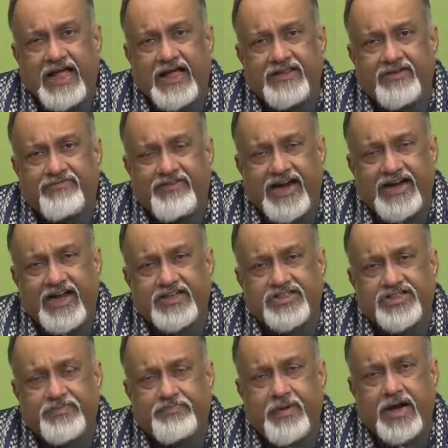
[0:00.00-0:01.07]
the finance
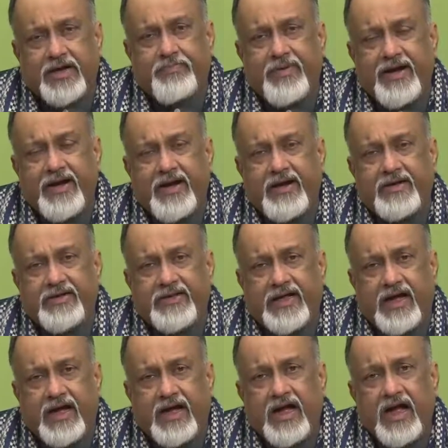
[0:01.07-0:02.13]
department,
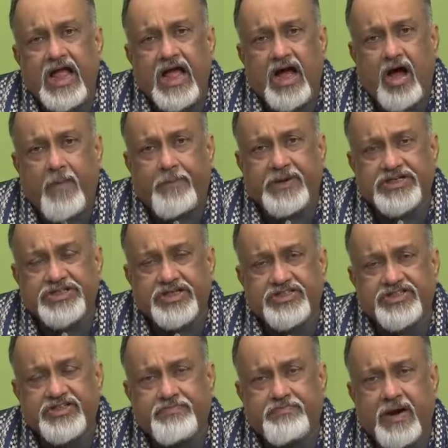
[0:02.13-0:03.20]
the
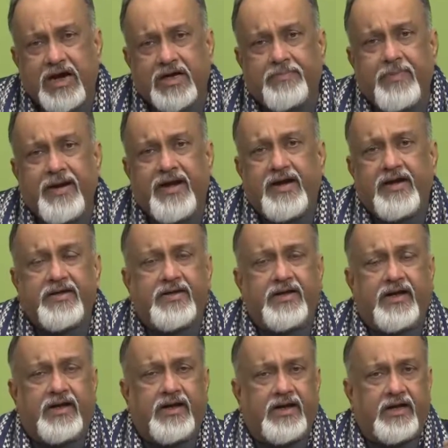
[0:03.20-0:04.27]
operations department,
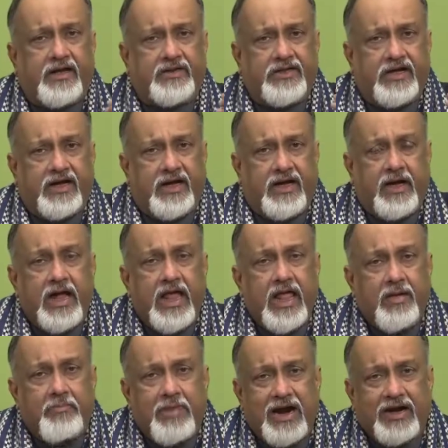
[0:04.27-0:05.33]
the
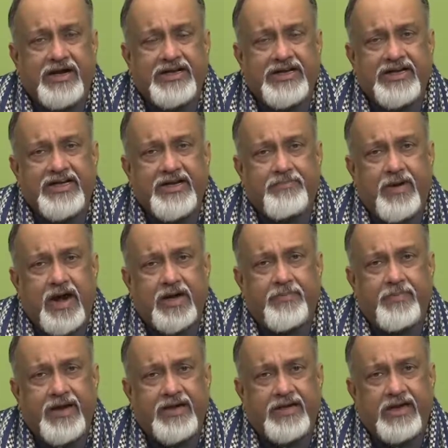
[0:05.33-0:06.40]
marketing
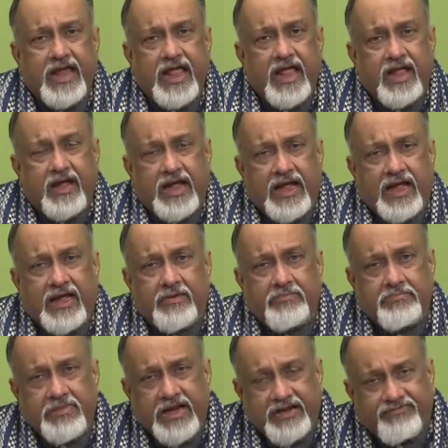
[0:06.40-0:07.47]
department.
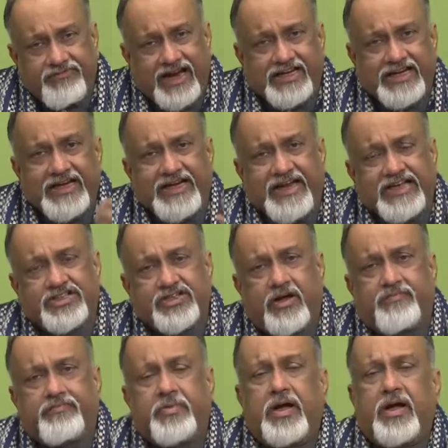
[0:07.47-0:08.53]
In fact, in case of